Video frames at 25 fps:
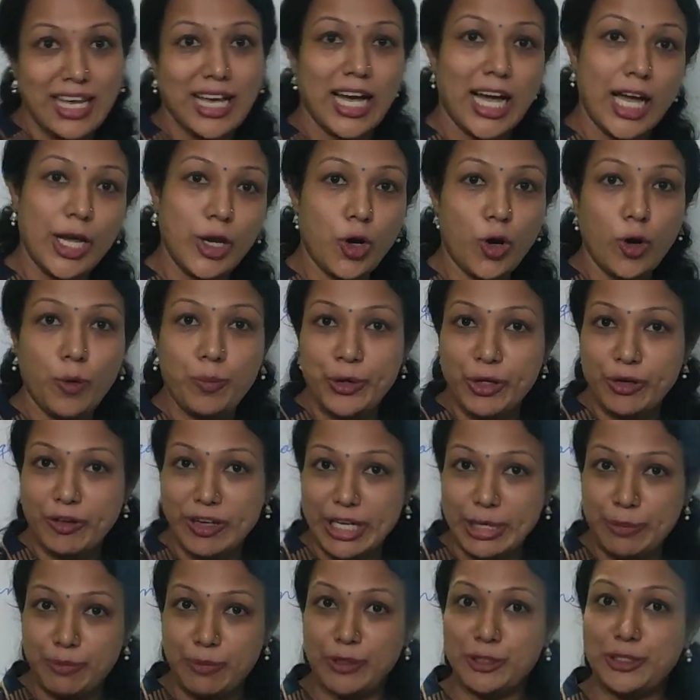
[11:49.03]
I hope you are
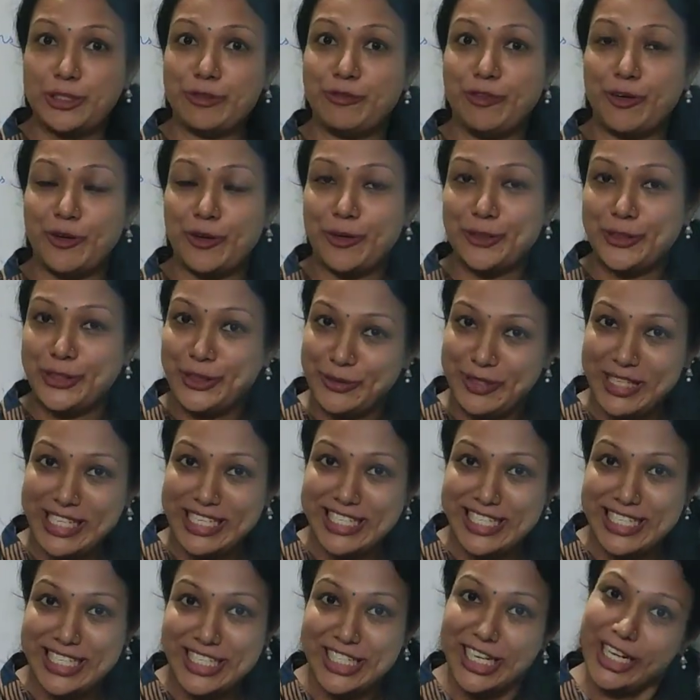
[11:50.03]
able to follow
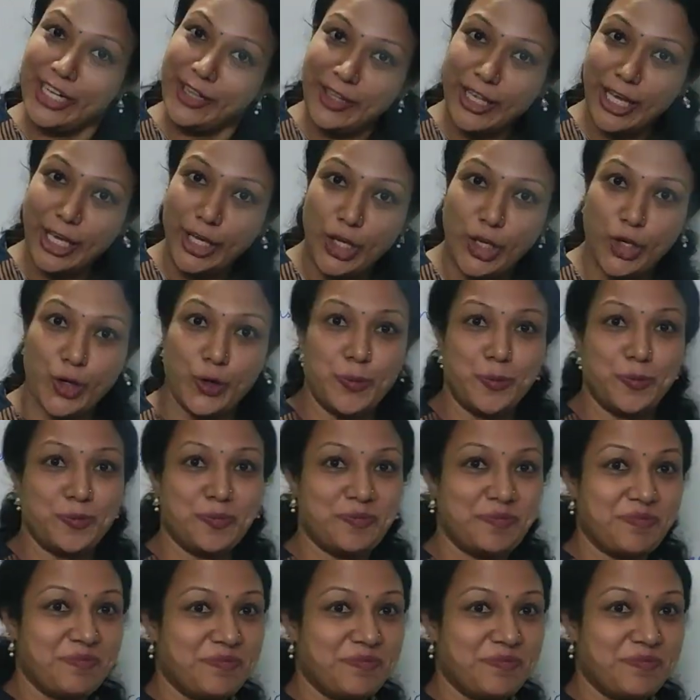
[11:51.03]
today's session. Thank you.